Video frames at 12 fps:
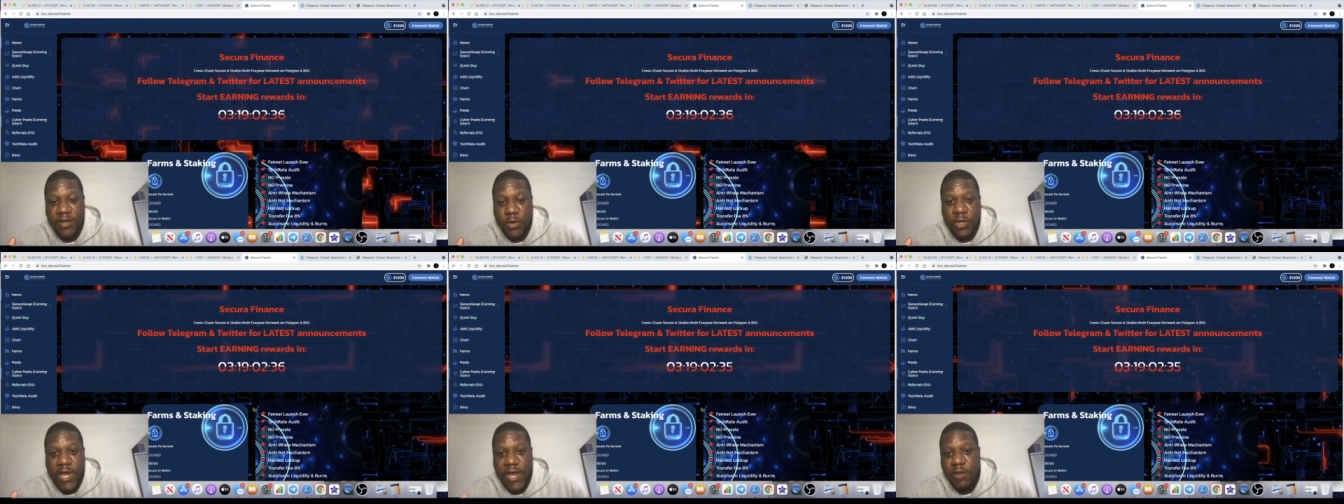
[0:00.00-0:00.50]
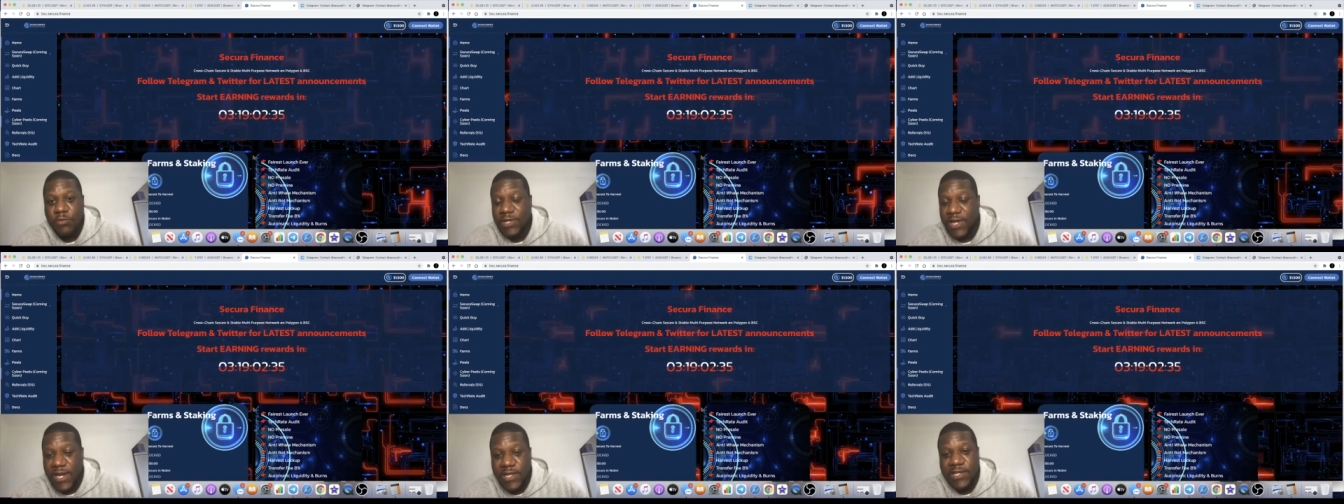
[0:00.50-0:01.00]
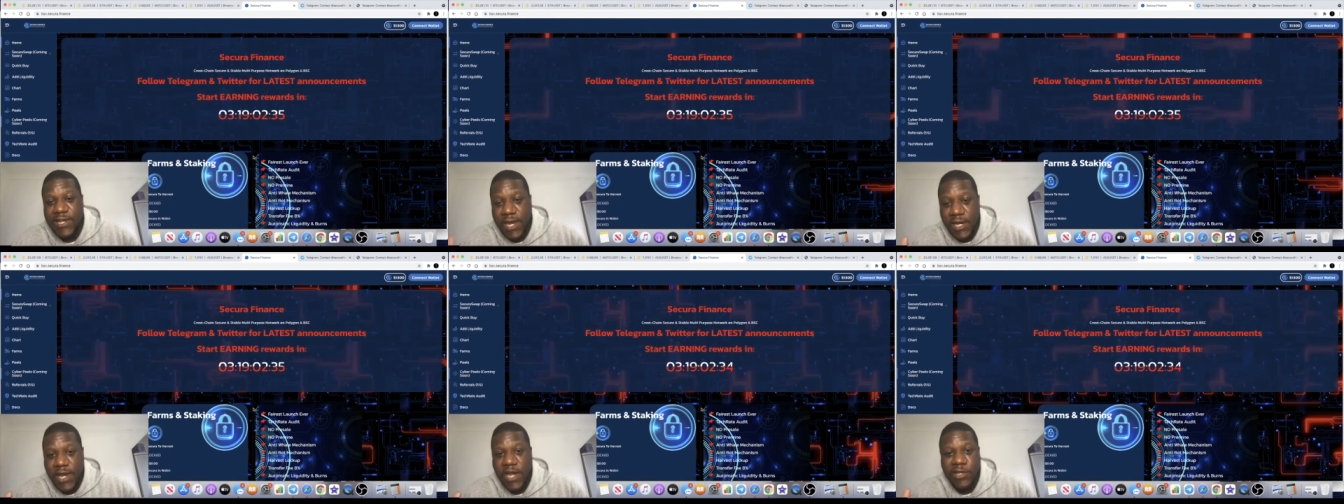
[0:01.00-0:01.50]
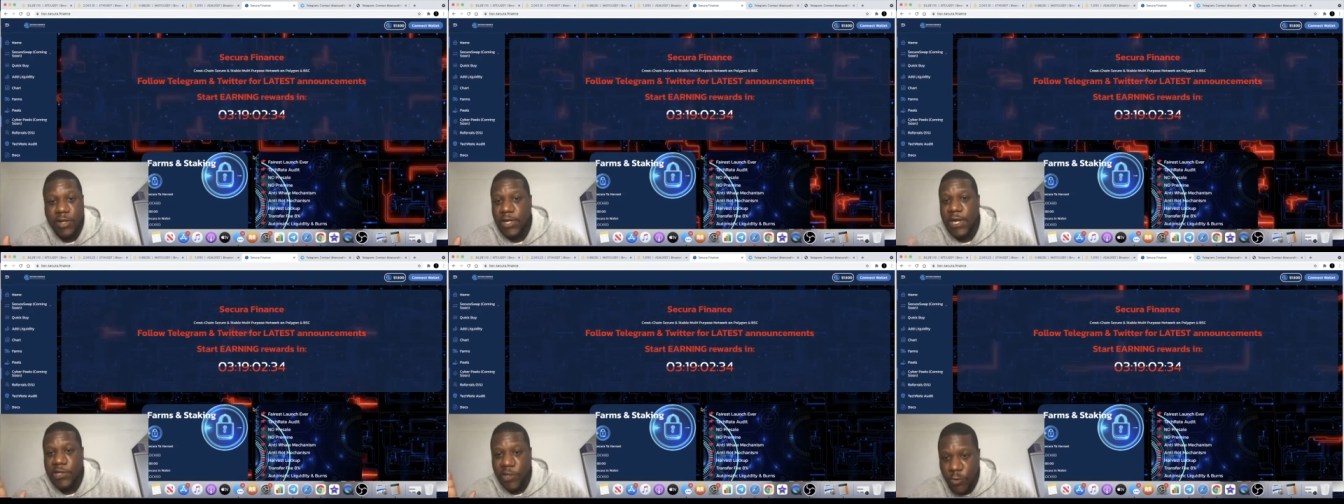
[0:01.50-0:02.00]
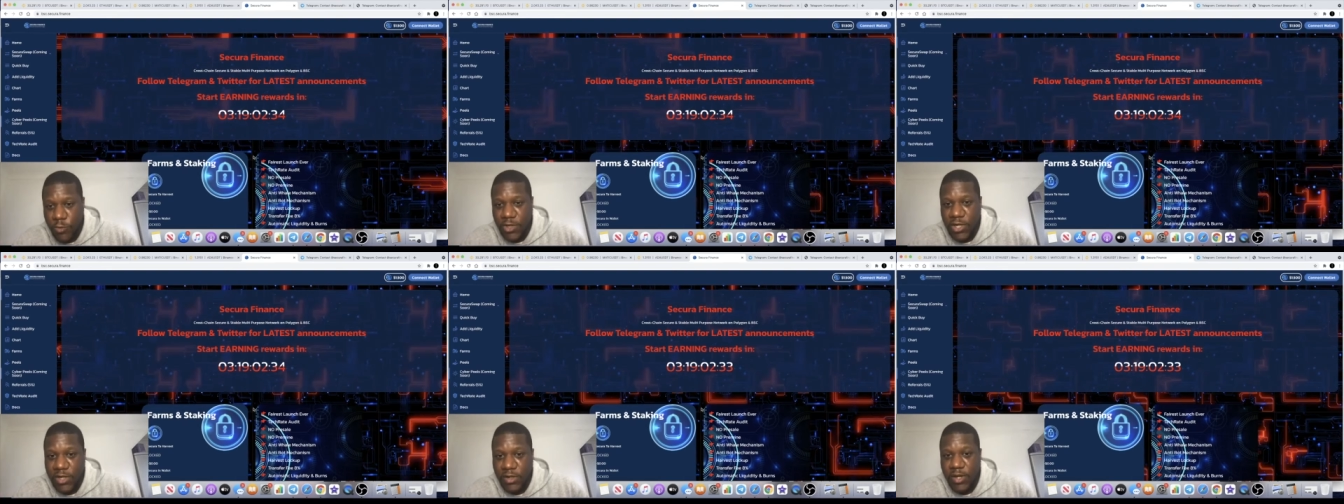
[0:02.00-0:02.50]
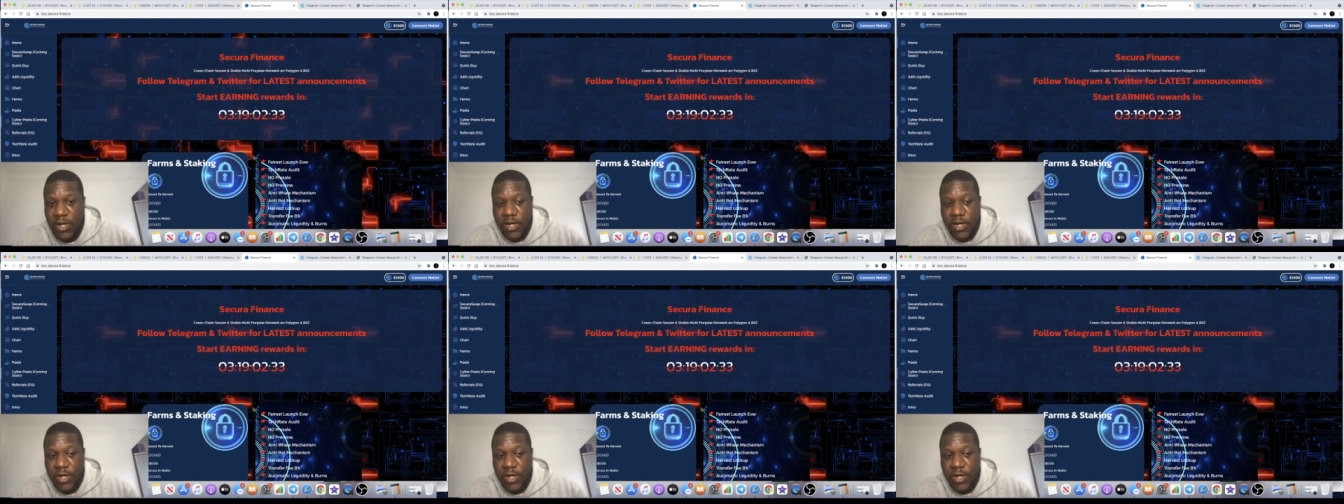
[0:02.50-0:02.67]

Okay, there was insane gains on that token.